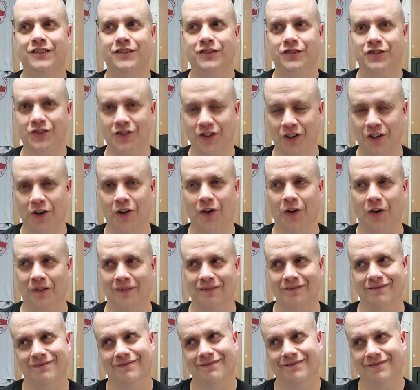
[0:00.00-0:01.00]

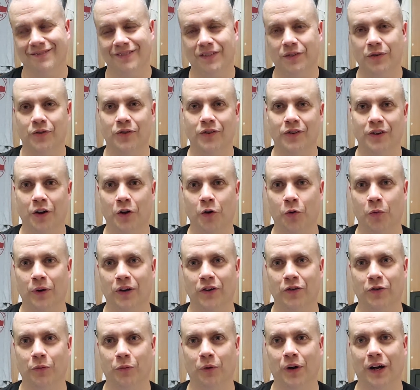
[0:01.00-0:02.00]
Sure, there's another
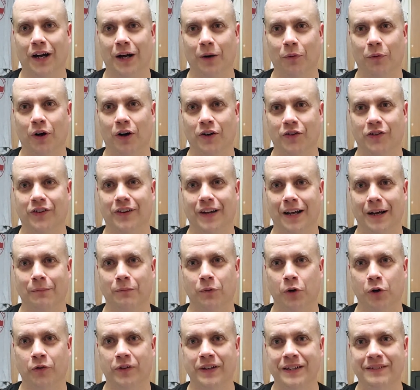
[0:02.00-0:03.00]
reason why I watched that
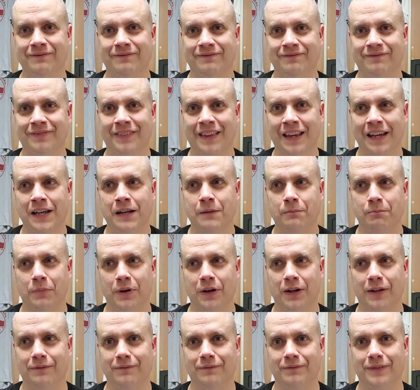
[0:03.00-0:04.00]
movie,
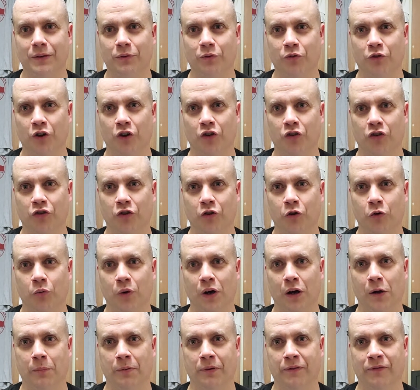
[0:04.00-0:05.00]
but it was also
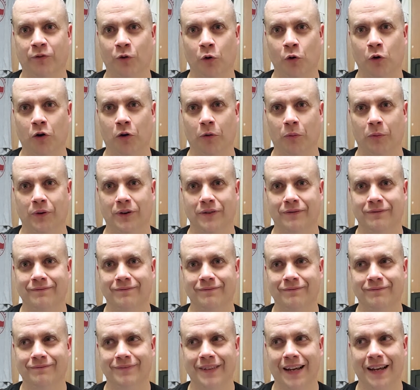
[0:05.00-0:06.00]
well performed.
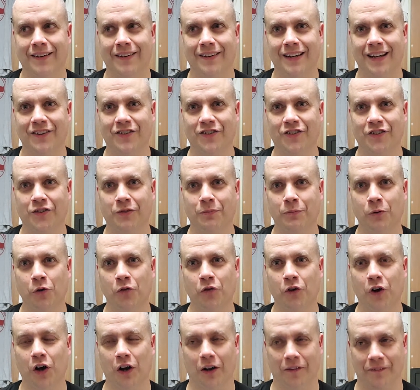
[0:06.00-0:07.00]
Let's just move
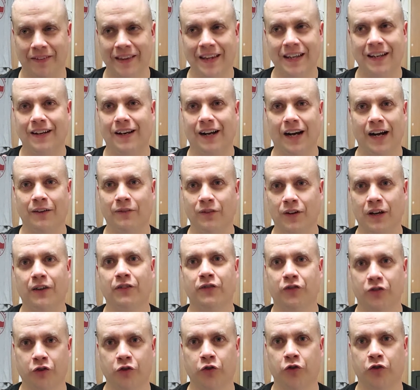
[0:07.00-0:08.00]
on. I've
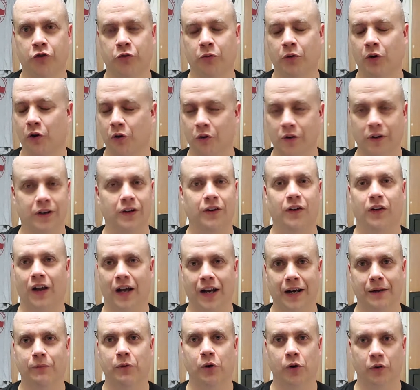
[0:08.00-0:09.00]
loved Saoirse Ronan in a
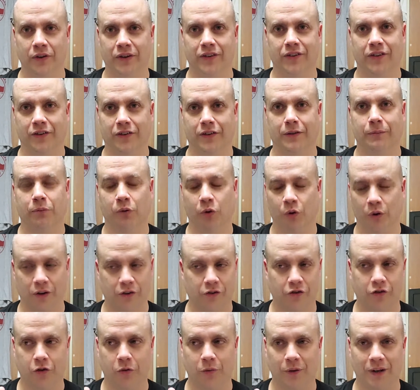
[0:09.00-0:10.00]
lot of movies is the
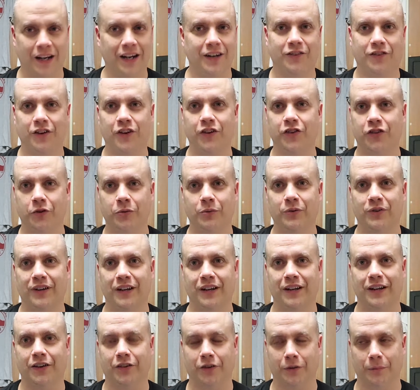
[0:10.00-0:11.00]
point. So when I saw she was
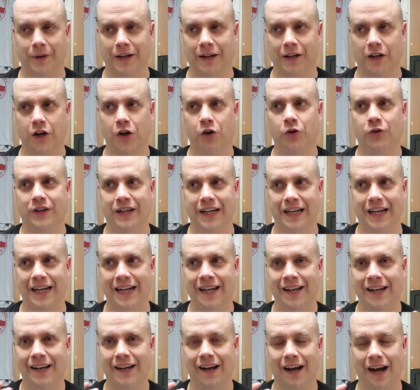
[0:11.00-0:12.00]
in this, I'm like,
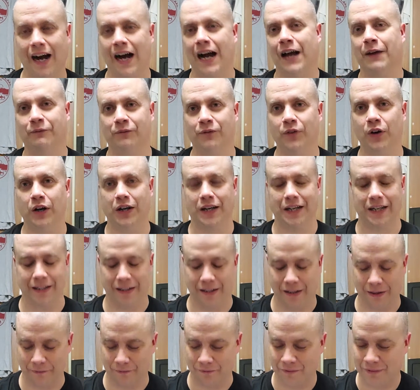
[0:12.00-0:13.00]
okay, I'm fucking
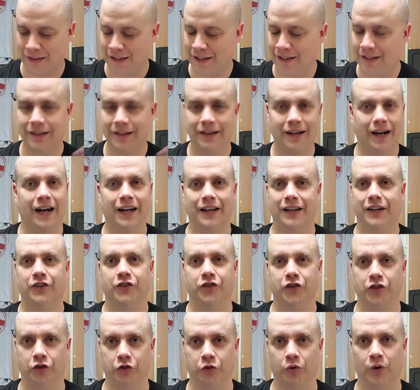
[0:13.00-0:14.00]
in. I think
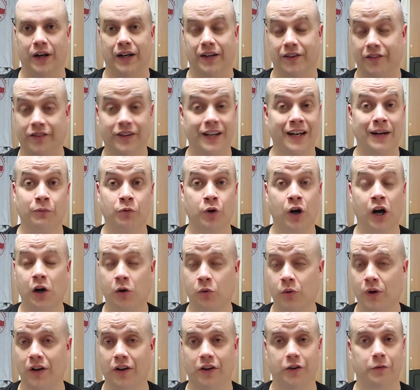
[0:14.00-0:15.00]
she's great. And Sam
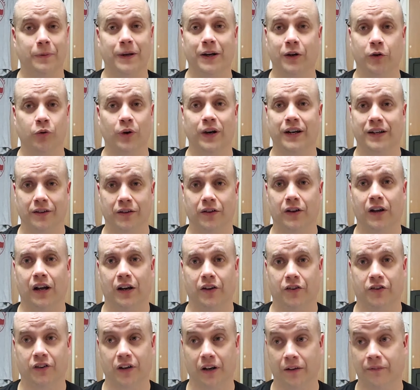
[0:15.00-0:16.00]
Rockwell has been great in a lot
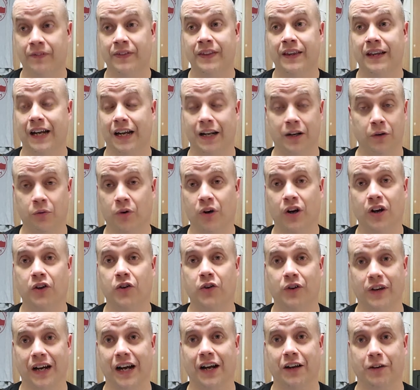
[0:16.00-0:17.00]
of stuff. And there were
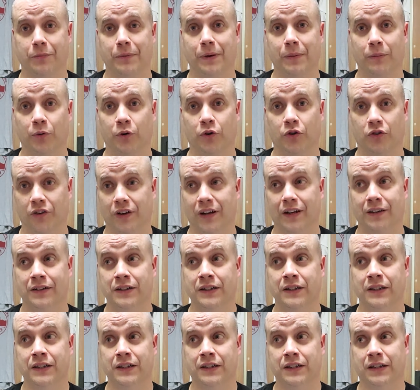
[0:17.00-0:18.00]
other cast members that
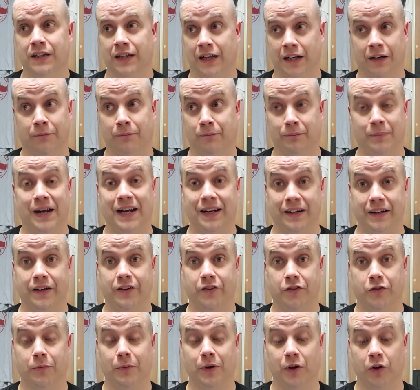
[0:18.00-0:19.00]
have been
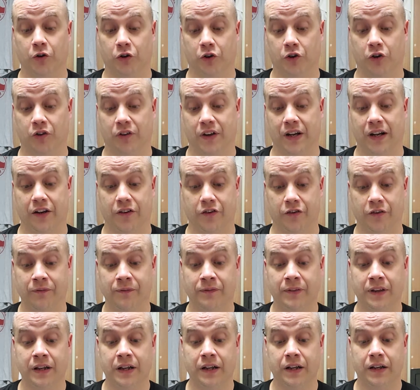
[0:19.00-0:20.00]
in some other good things.
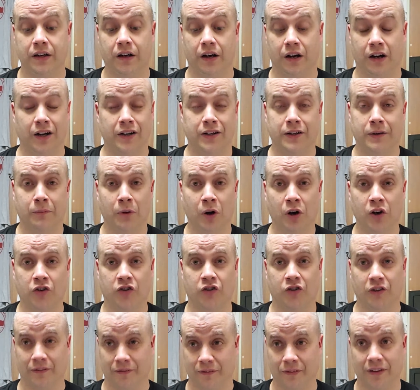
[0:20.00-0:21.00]
Anya
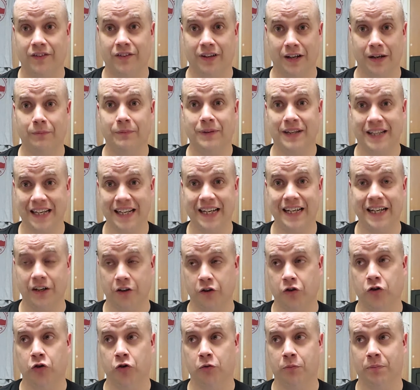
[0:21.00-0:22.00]
Marson, Tim Key,
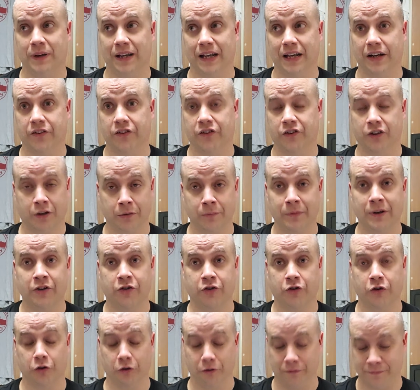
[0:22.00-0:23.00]
who plays the
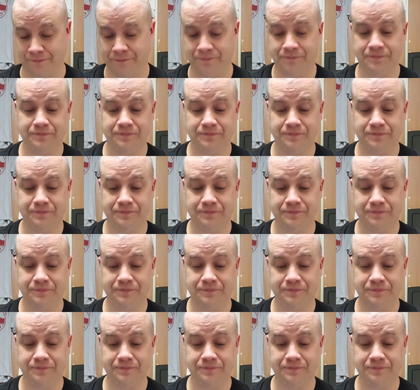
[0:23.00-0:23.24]
commissioner.